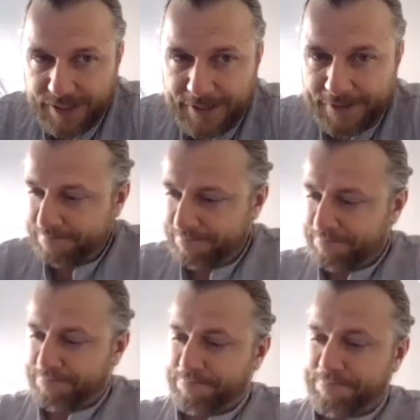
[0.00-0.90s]
So
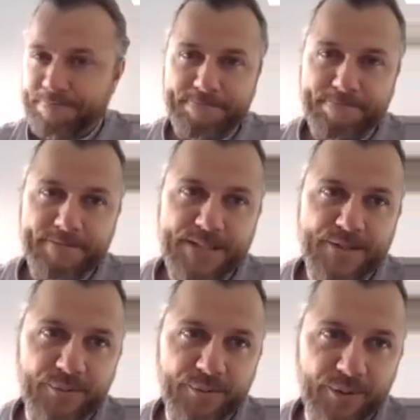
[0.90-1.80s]

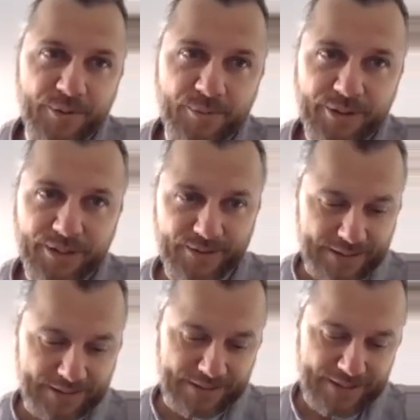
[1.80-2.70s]
we are working on
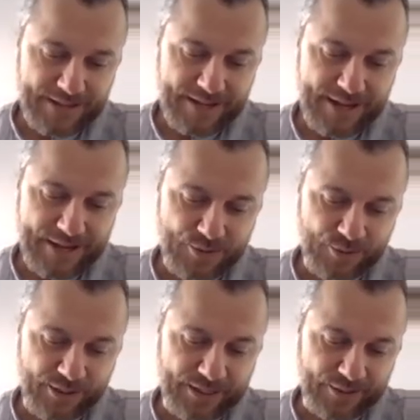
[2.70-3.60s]
that as
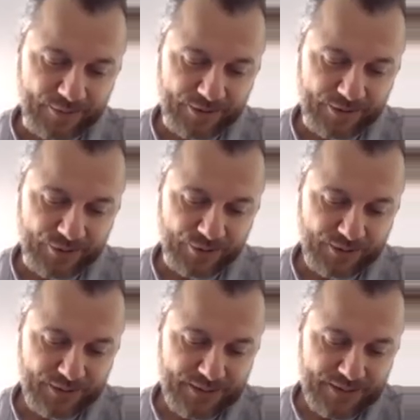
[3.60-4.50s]
well. I don't want to
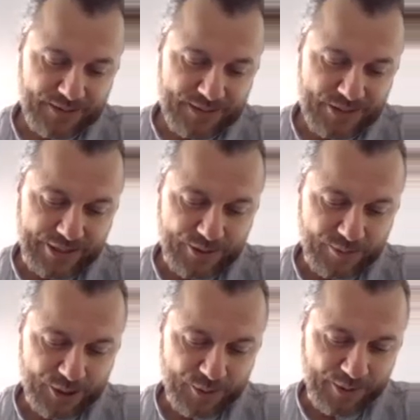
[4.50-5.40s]
share too
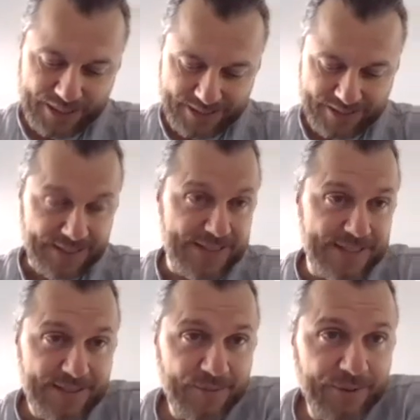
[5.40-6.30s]
much about that since
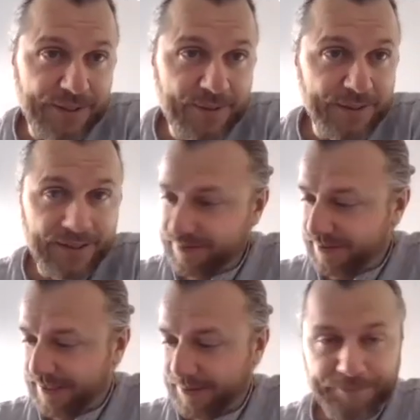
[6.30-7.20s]
we're in the middle of that.